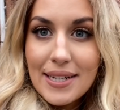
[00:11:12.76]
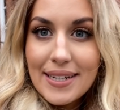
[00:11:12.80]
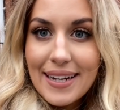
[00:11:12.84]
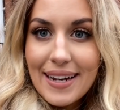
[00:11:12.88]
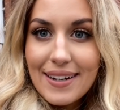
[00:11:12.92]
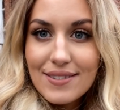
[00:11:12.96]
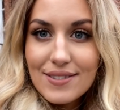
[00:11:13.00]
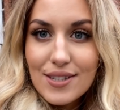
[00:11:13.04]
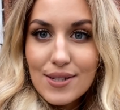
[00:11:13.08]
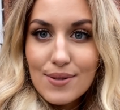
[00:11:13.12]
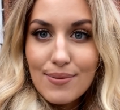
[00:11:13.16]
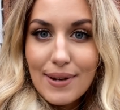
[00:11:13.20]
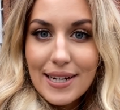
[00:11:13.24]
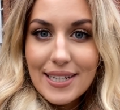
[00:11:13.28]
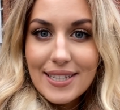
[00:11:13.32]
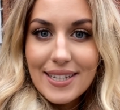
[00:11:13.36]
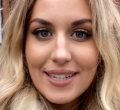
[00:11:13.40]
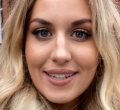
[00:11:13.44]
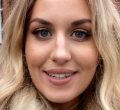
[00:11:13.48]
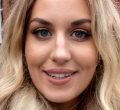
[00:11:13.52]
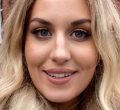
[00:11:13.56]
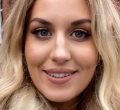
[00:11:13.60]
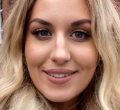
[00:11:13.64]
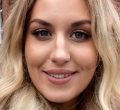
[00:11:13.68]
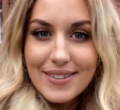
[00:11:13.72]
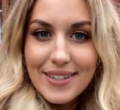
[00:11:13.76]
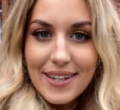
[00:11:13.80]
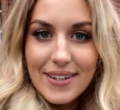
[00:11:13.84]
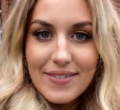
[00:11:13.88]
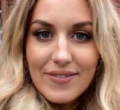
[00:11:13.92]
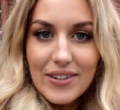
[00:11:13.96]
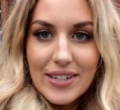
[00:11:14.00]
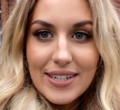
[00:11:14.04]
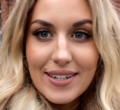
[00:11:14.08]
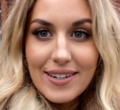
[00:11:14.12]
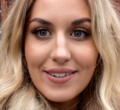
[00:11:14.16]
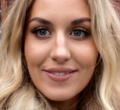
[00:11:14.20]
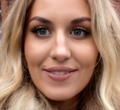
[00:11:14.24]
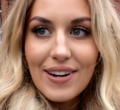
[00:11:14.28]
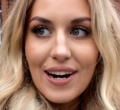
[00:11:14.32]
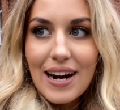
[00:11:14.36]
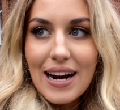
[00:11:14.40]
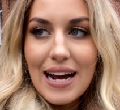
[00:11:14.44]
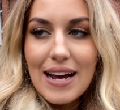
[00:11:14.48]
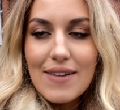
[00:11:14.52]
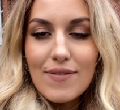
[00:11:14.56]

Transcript: now just waiting on Sophie to arrive.